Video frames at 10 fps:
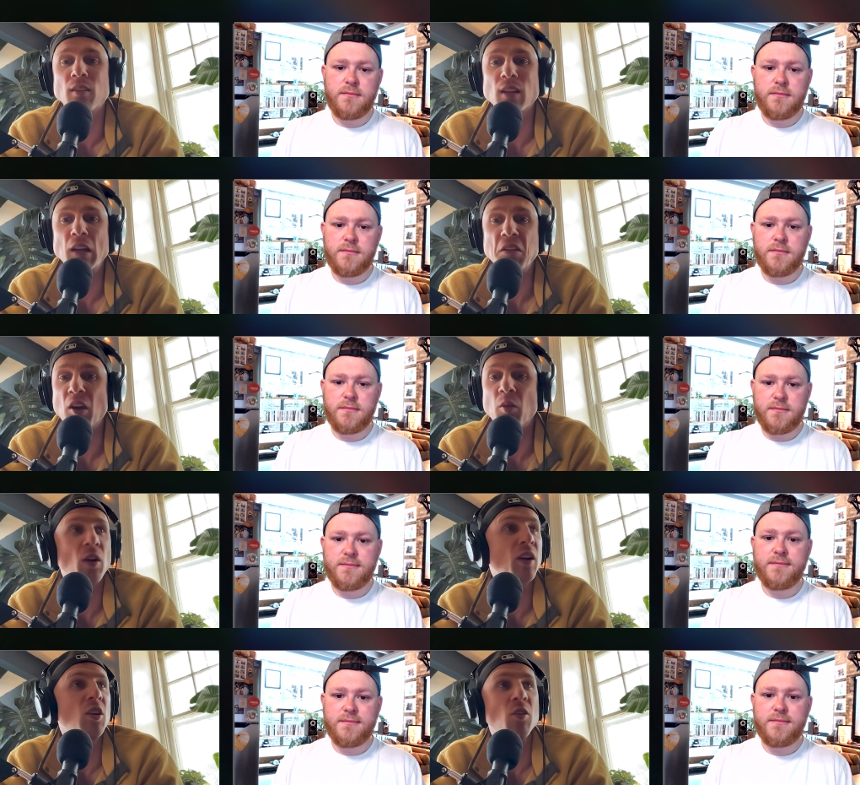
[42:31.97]
Speaker 1: like they're
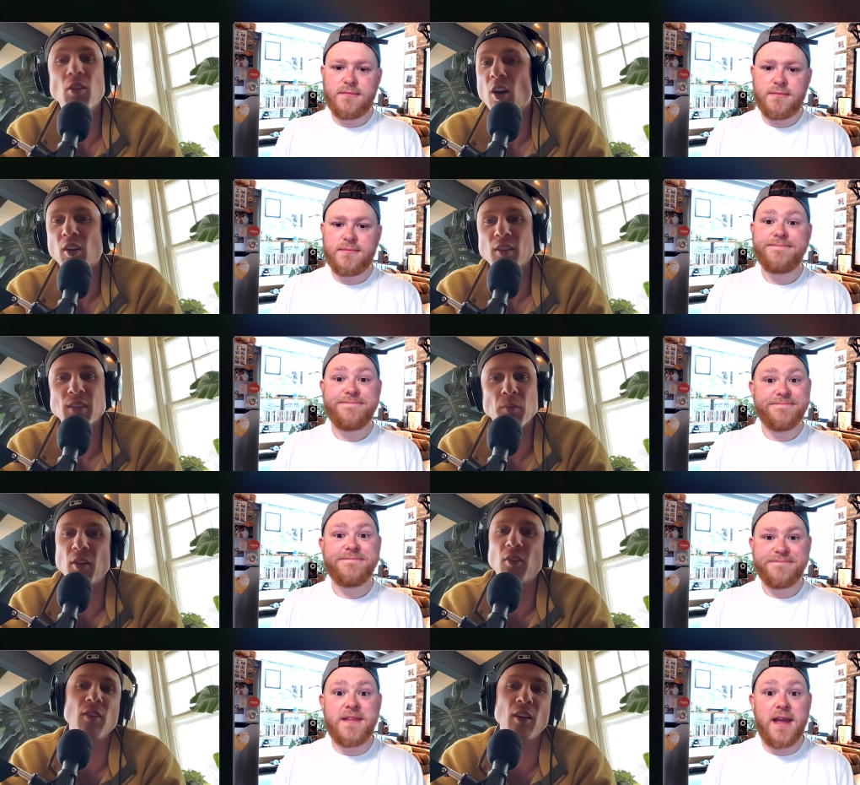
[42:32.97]
bringing you along on something,
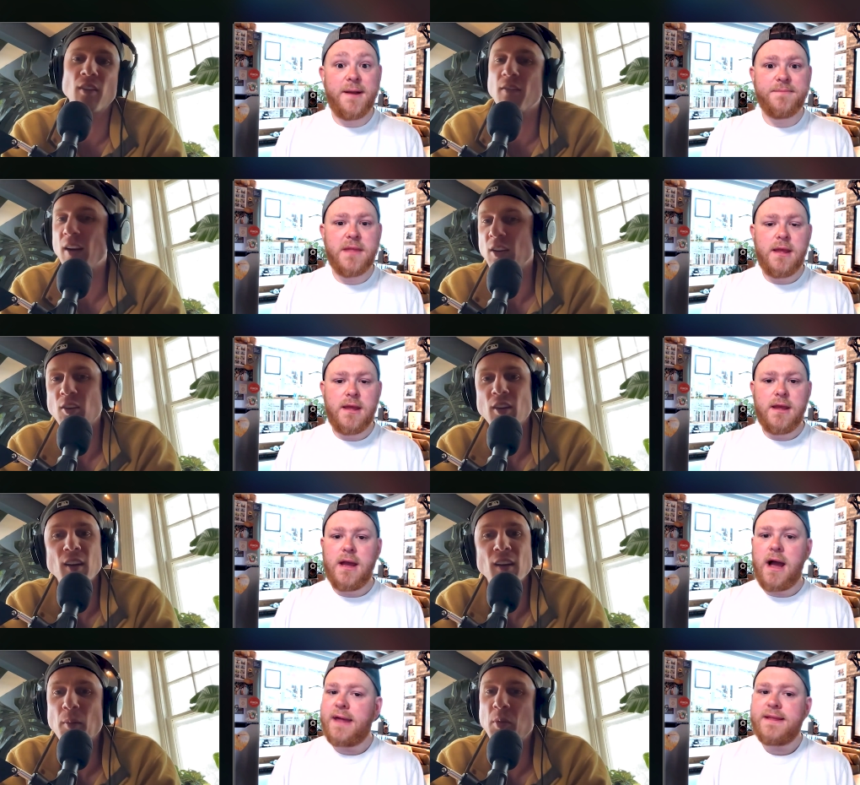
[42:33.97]
or they're yeah. inviting you to
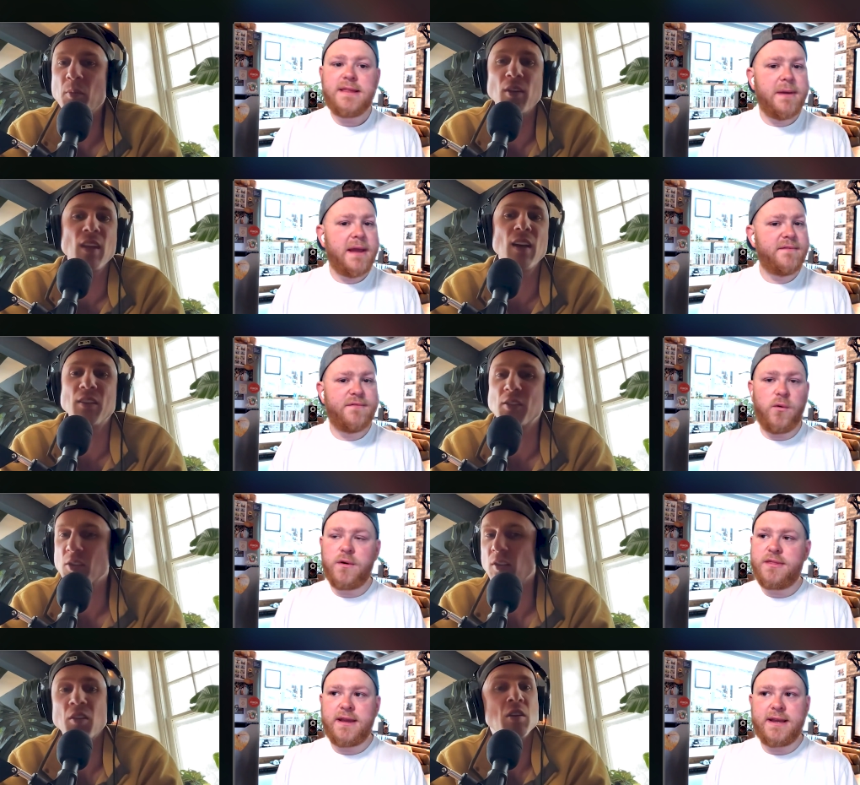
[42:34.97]
help them with the this,
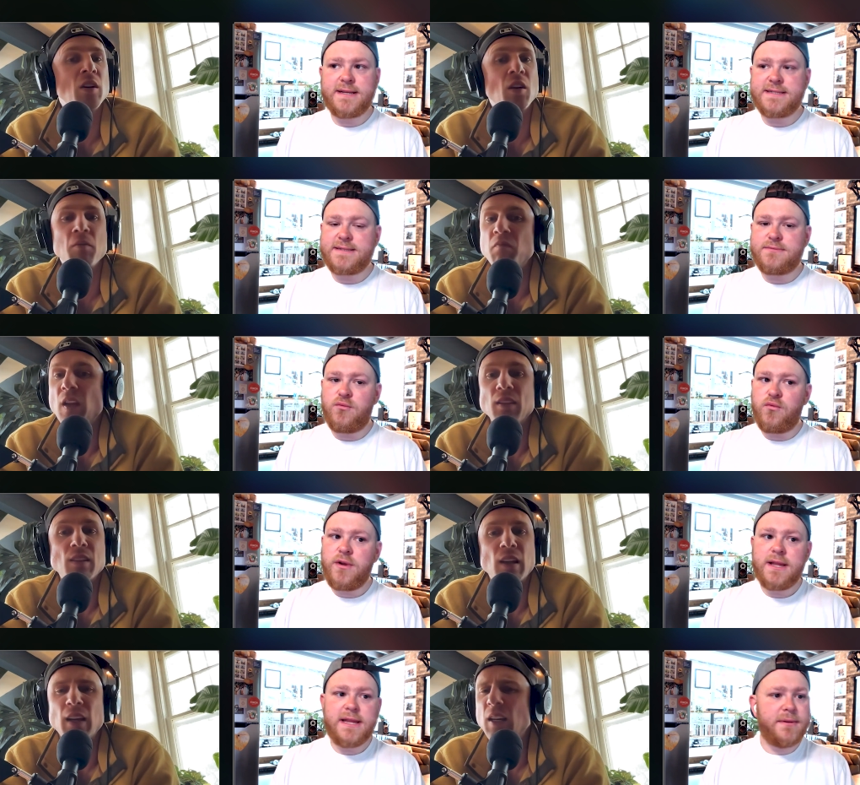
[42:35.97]
or thing is it's
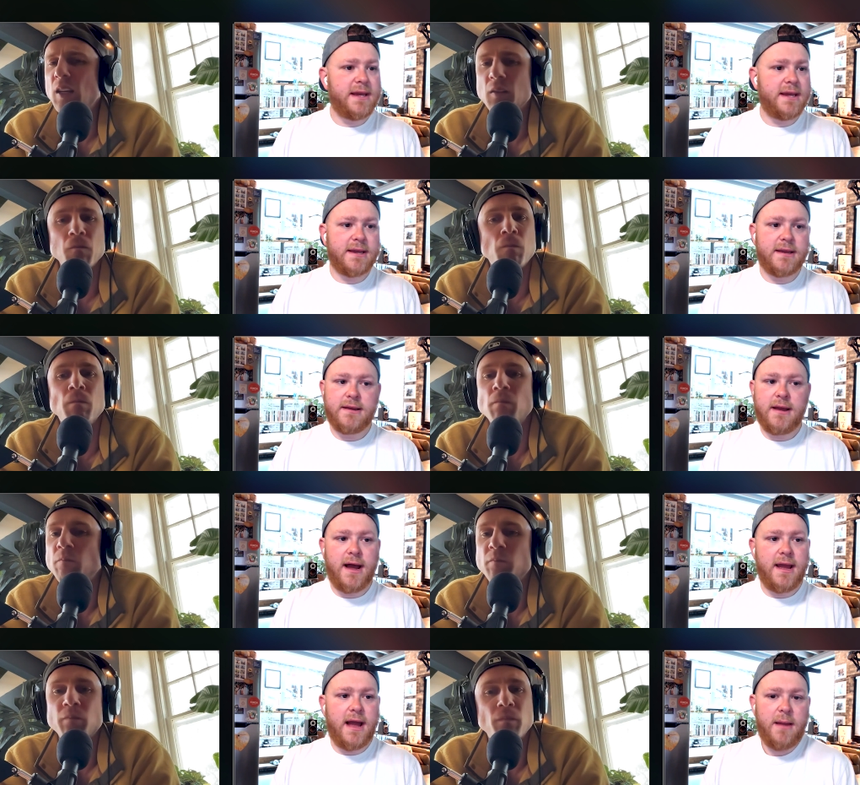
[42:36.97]
really like, big.
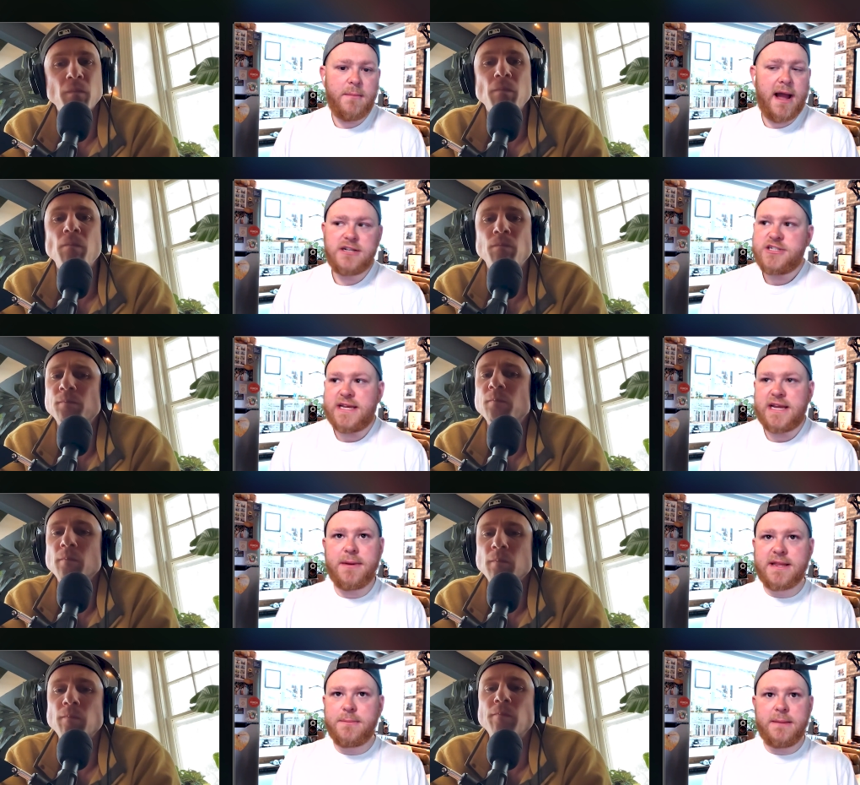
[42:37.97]
Speaker 2: I, I I just think
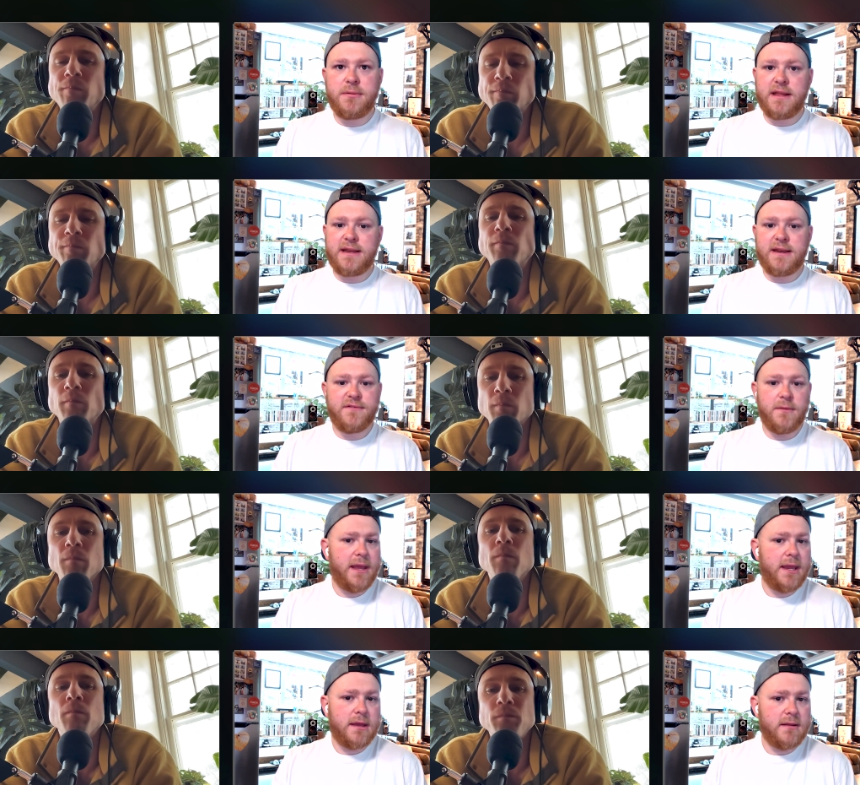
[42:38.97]
about the people that did it for
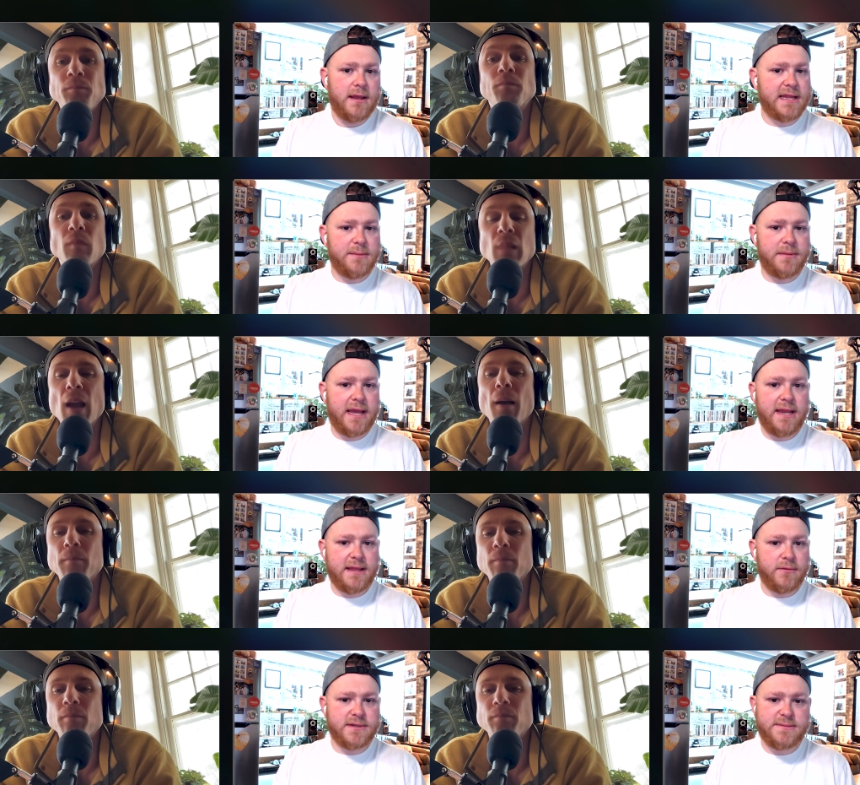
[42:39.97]
me. Mm-hmm. Like at the yeah.
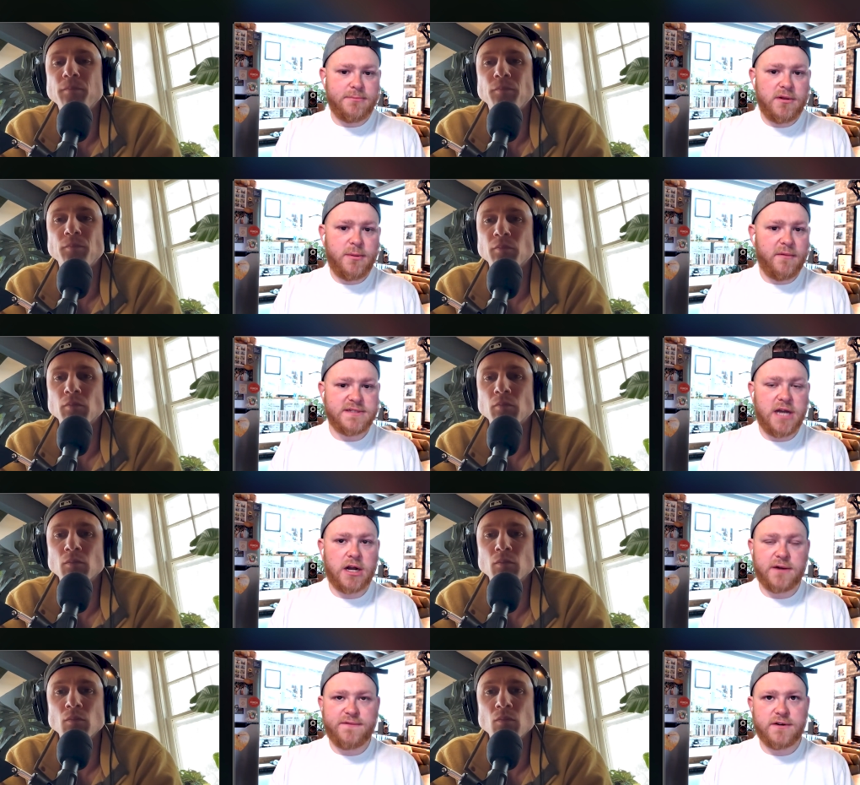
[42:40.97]
beginning, there was multiple
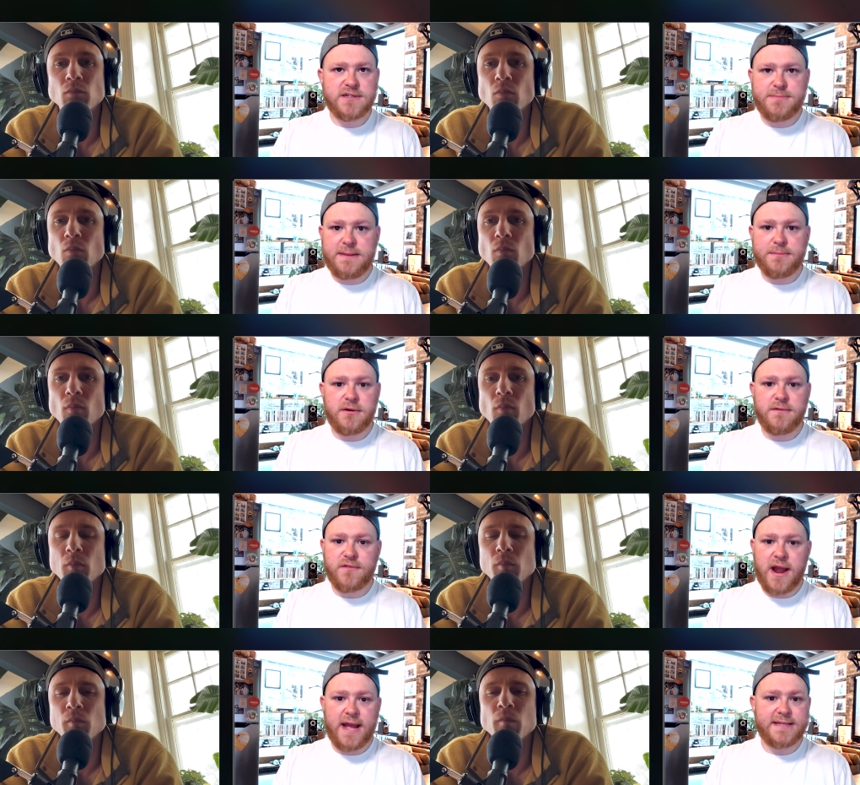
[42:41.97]
photographers, people,
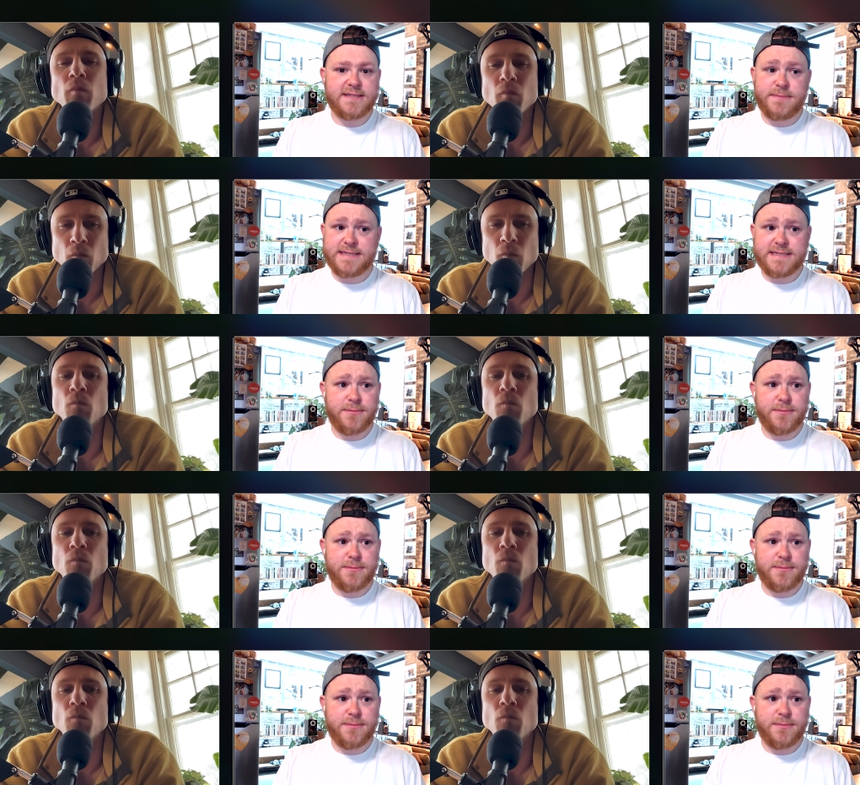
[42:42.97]
friends, business mm-hmm.